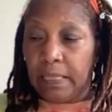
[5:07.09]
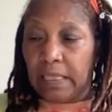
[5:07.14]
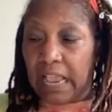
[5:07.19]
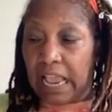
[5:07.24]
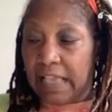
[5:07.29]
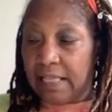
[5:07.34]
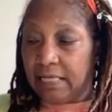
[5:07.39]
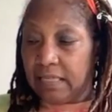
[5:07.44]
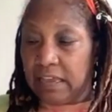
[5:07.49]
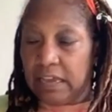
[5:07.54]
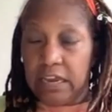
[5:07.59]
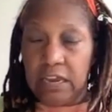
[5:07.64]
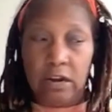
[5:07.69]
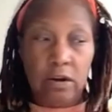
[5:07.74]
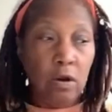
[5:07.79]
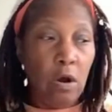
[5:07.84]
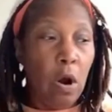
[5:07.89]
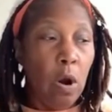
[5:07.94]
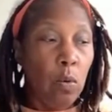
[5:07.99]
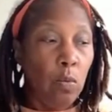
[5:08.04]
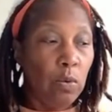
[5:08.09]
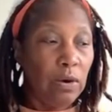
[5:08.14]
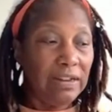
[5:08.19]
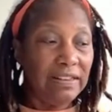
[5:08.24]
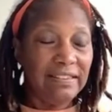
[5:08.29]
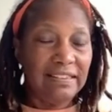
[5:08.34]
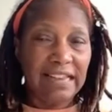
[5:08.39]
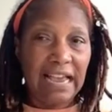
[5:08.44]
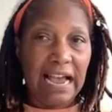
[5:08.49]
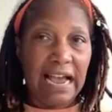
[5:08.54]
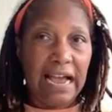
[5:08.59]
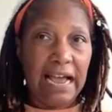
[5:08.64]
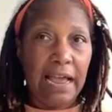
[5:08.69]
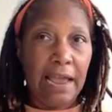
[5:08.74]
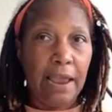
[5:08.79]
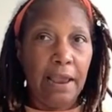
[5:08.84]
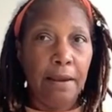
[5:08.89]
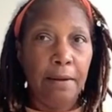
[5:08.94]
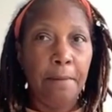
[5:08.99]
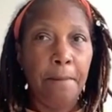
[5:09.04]
And then once
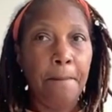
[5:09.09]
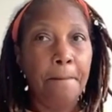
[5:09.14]
I